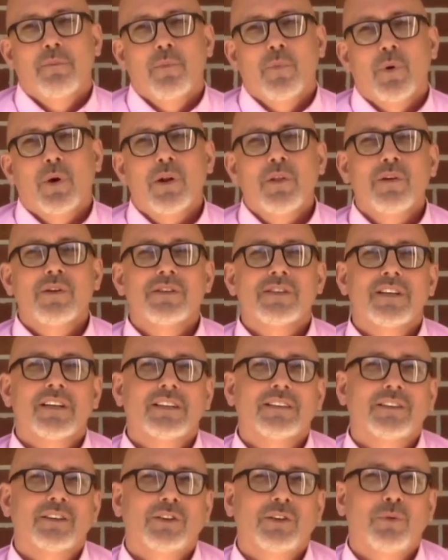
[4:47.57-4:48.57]
What are those
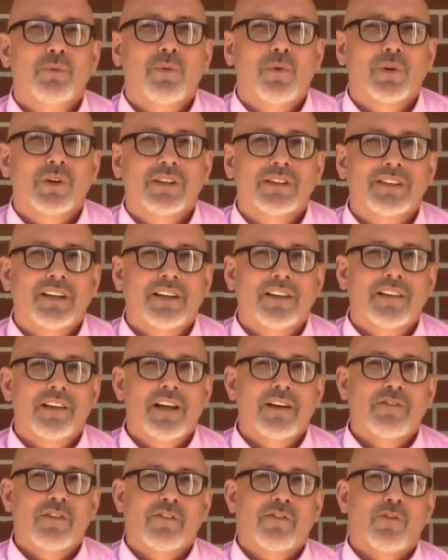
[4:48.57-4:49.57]
things that you want to say
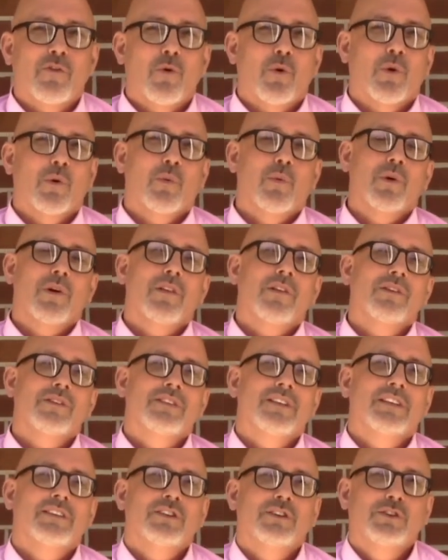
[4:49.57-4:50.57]
thankful for? What are those
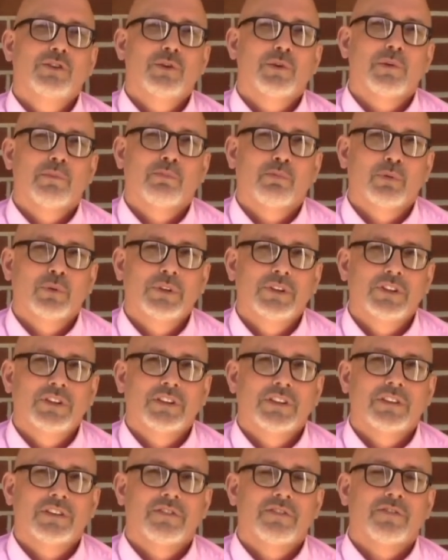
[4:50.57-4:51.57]
things that you're
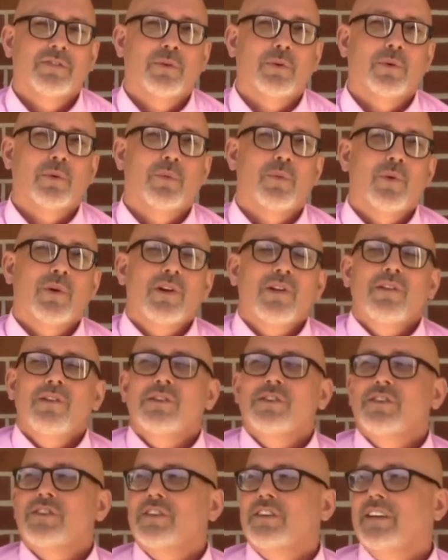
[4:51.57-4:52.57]
appreciative for? What are
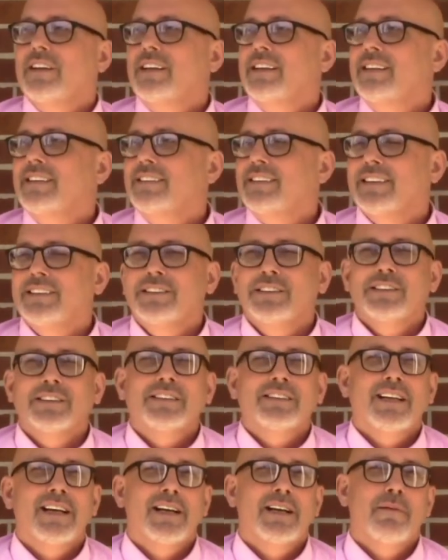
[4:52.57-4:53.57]
those things that
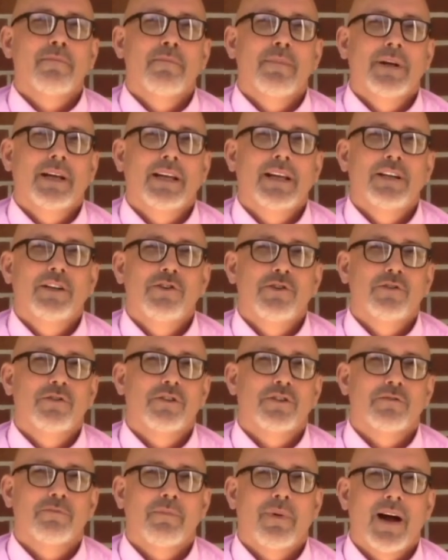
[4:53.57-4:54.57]
just kind of made you
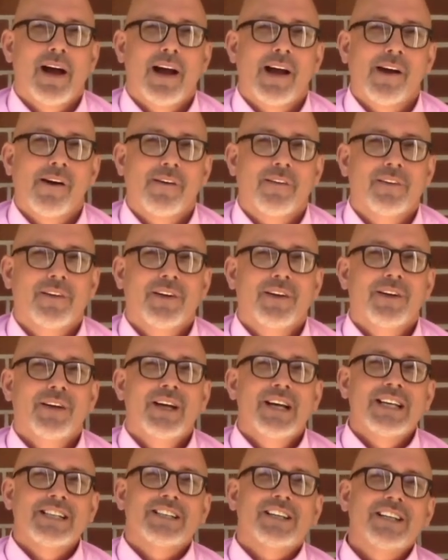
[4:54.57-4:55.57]
smile?
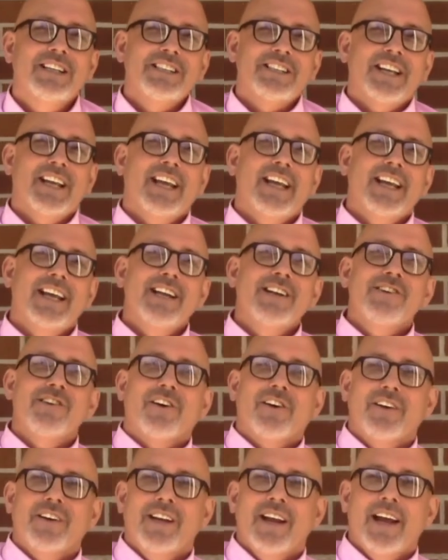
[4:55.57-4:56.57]
So let's end
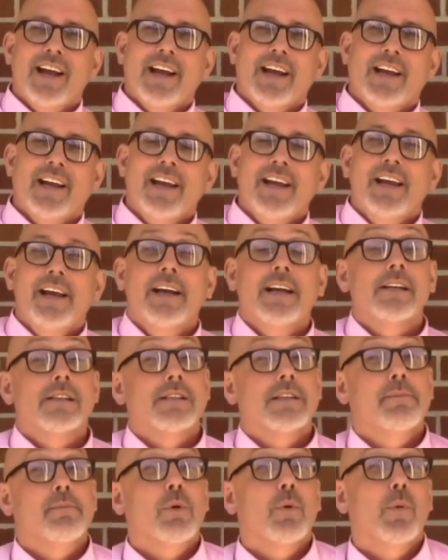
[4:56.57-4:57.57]
our day in a
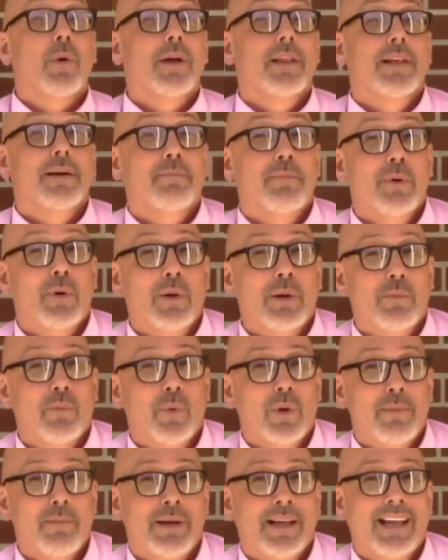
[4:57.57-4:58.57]
similar way that
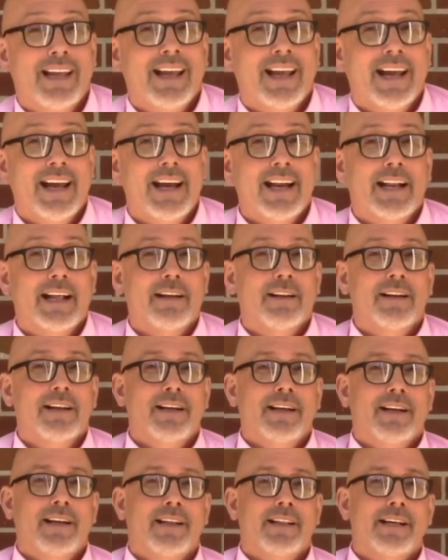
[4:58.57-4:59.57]
we began it,
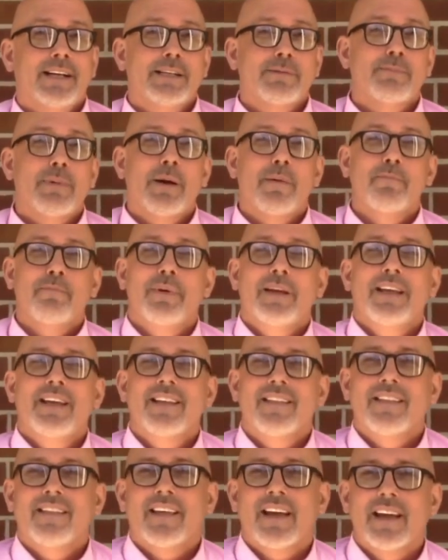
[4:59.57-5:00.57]
And that's by
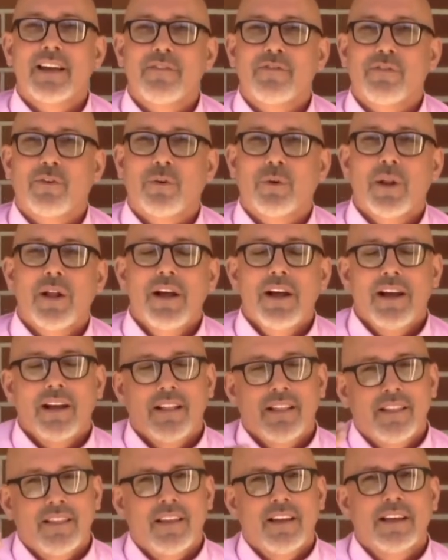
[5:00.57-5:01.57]
being thankful
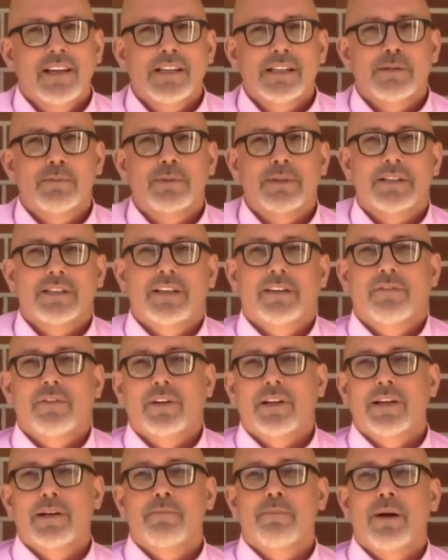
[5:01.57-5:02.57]
and thinking
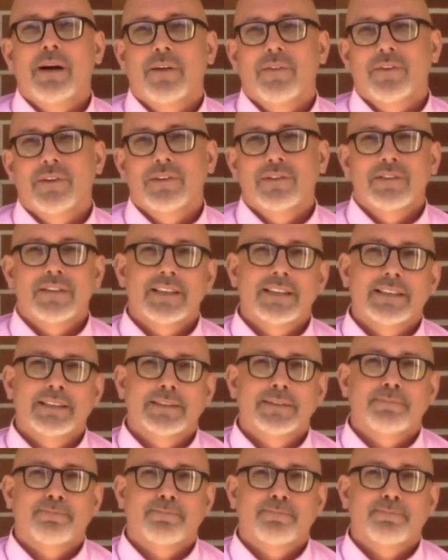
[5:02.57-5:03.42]
specifically about those things.